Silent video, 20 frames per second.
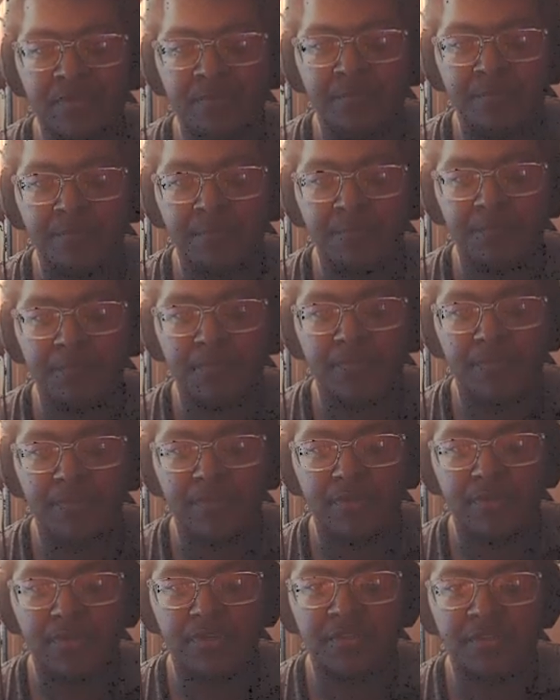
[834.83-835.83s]
Hmm.
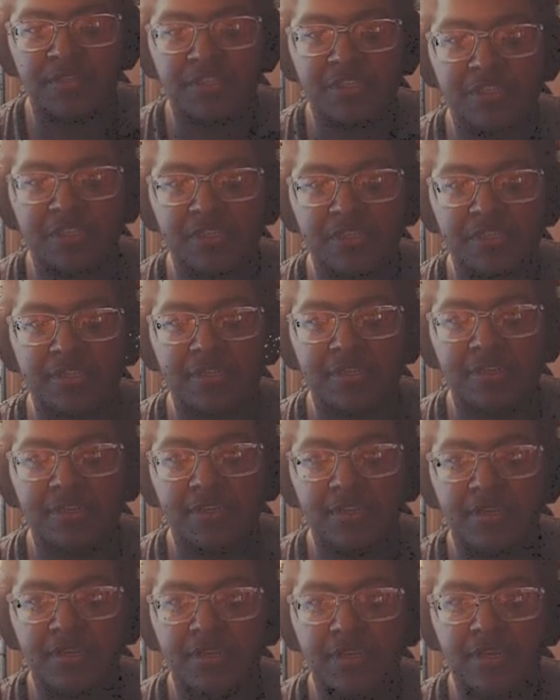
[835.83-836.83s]
Let's see.
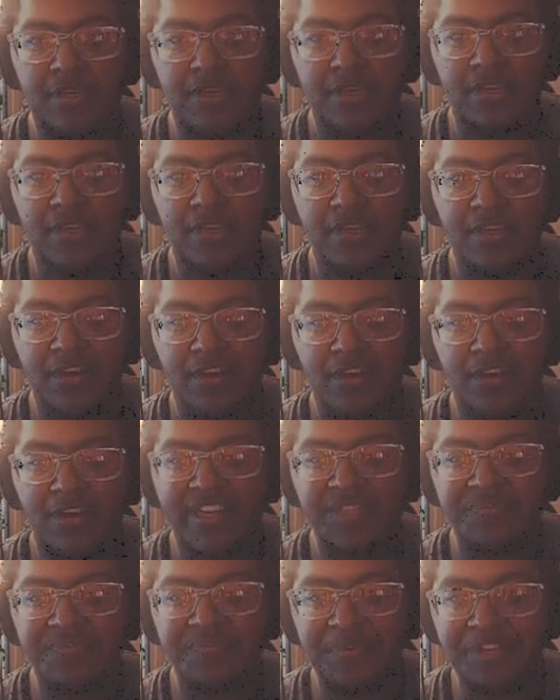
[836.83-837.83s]
Oh,
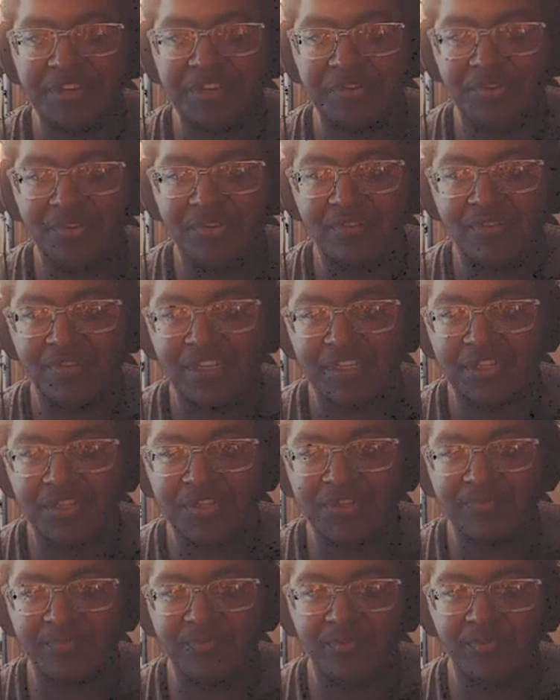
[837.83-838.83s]
that's pretty cool. This
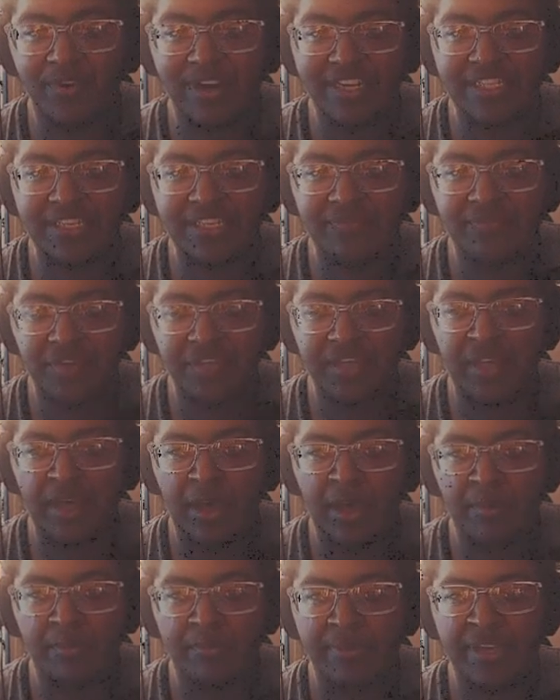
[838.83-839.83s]
looks relatively
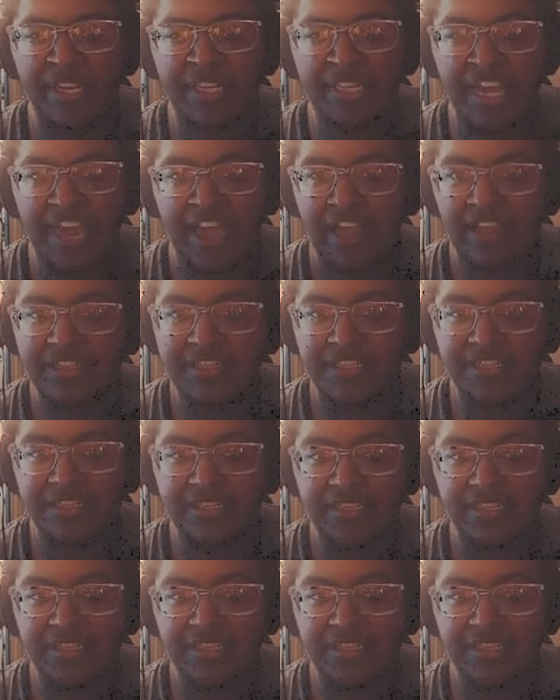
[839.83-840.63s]
um intact.